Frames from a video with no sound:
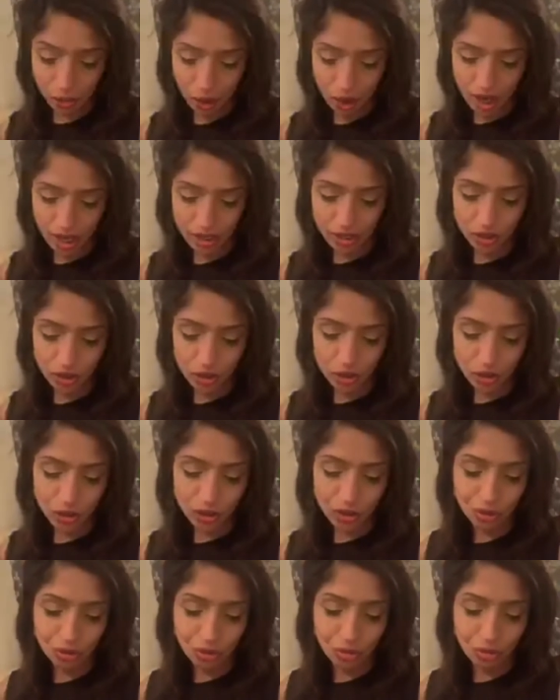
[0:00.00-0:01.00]
I
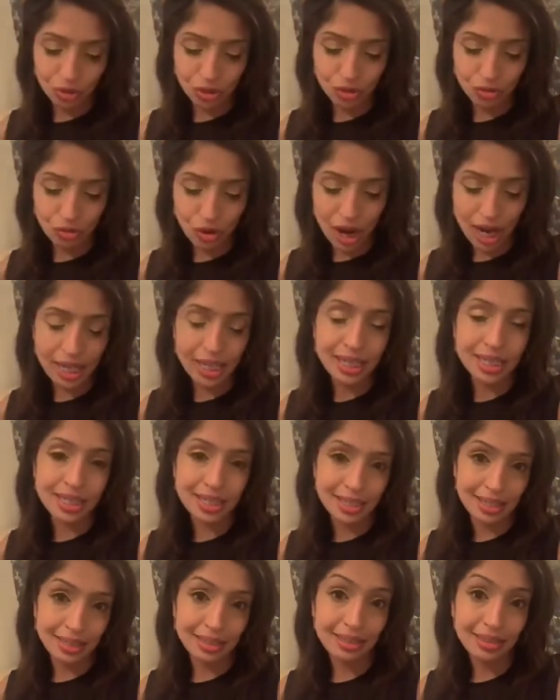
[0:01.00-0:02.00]
knew was
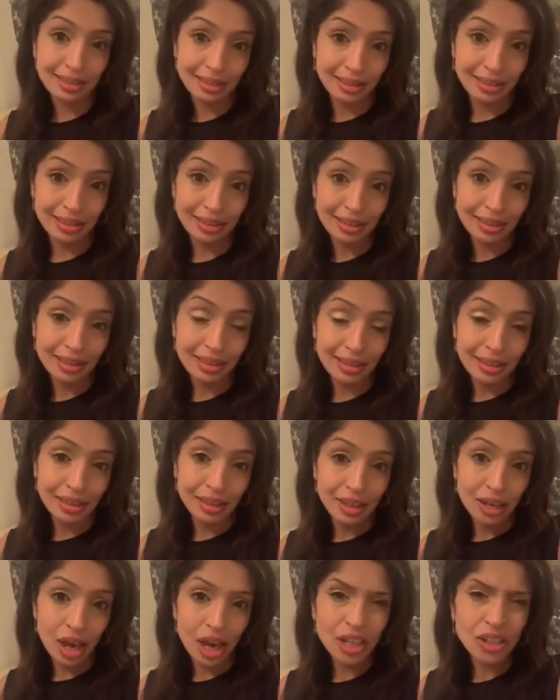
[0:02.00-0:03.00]
right.
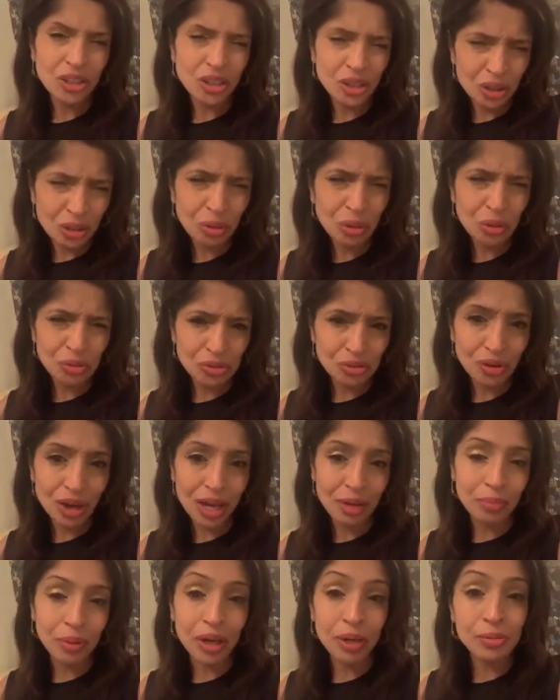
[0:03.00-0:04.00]
I knew what was
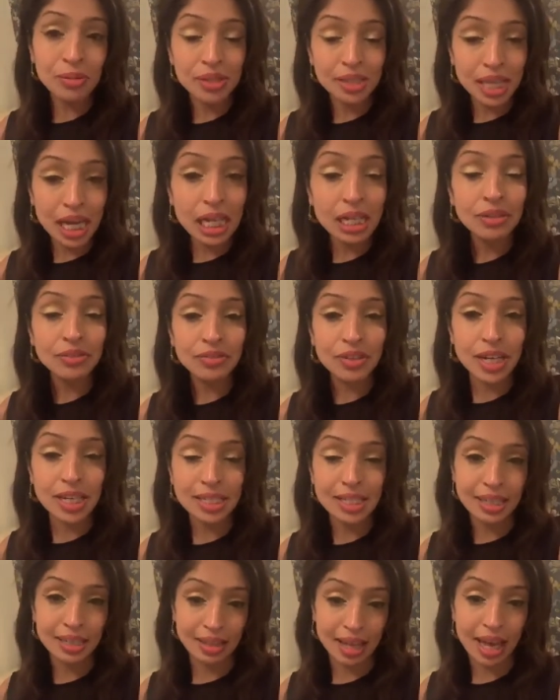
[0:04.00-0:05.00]
right, but I was
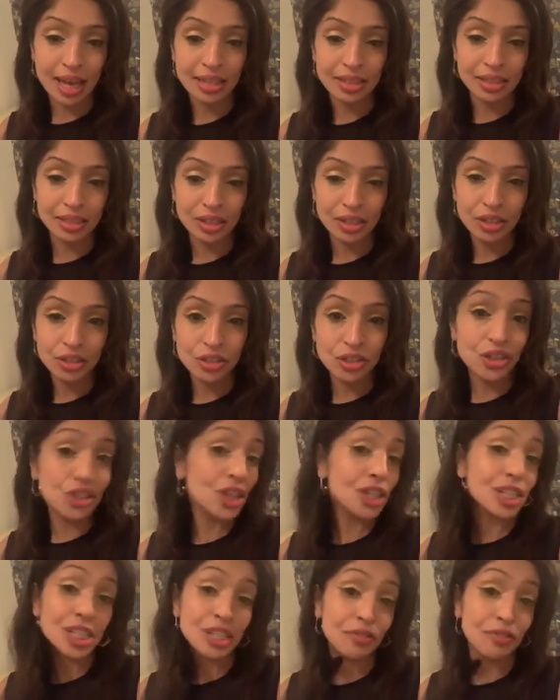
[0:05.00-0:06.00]
sacrificing that
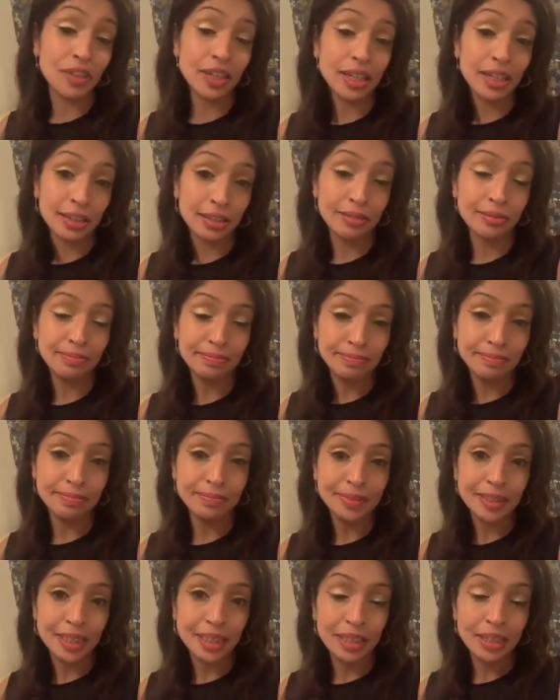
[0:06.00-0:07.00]
just to fit in.
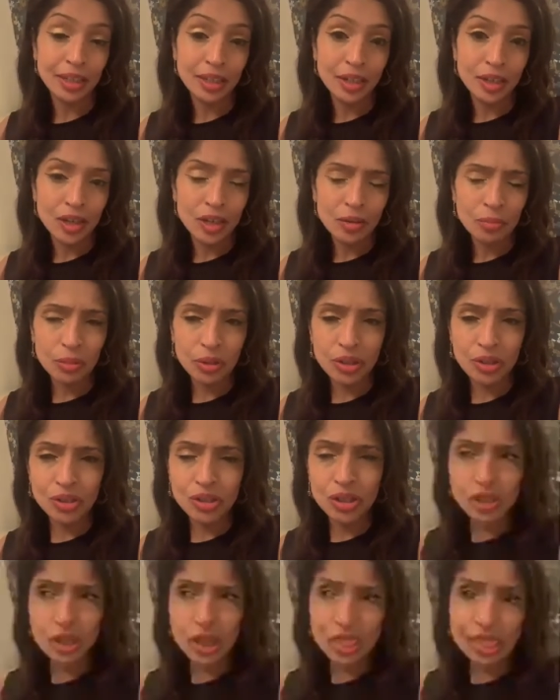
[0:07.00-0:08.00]
Because
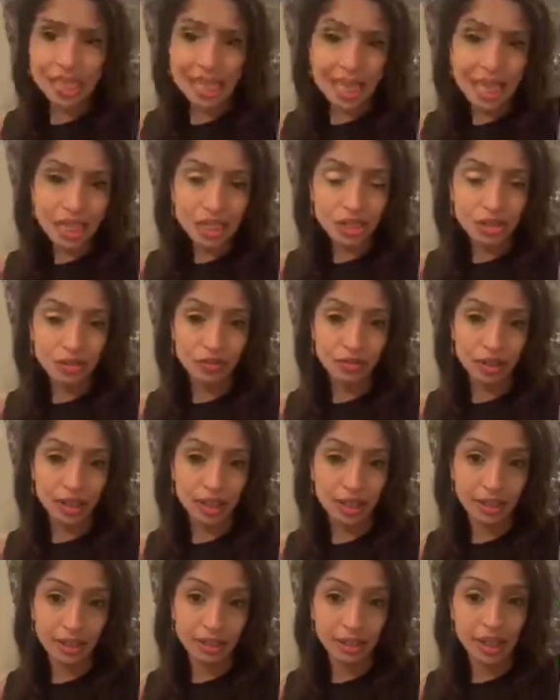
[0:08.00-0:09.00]
the need to fit
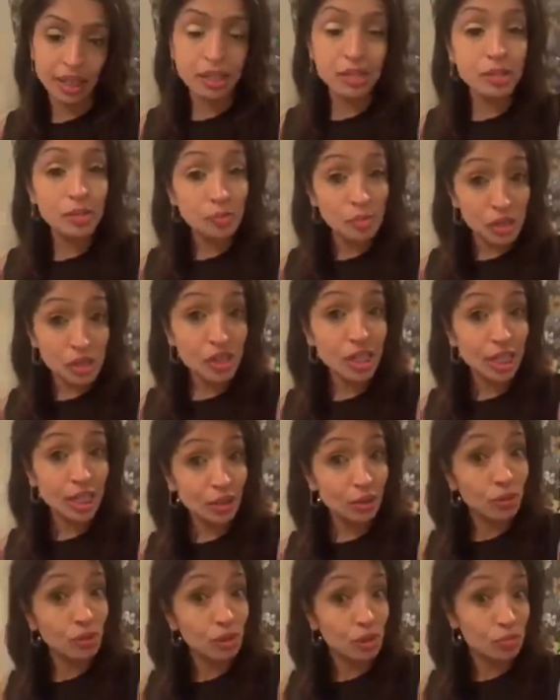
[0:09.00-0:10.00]
in, and especially
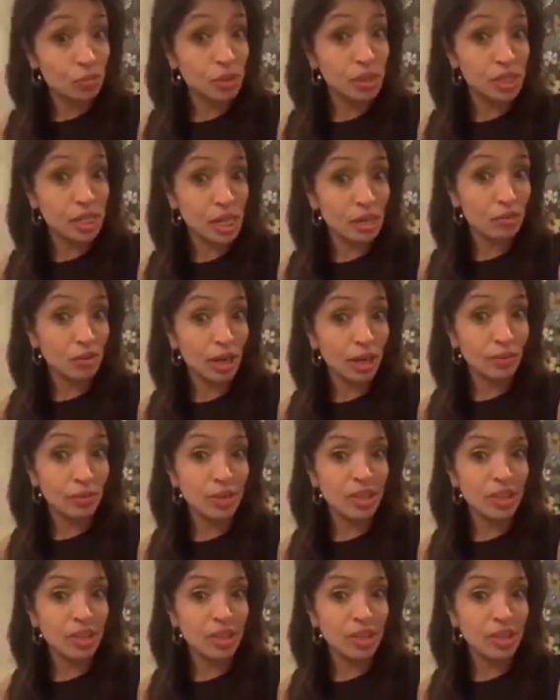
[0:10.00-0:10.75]
here on Christmas Day, right?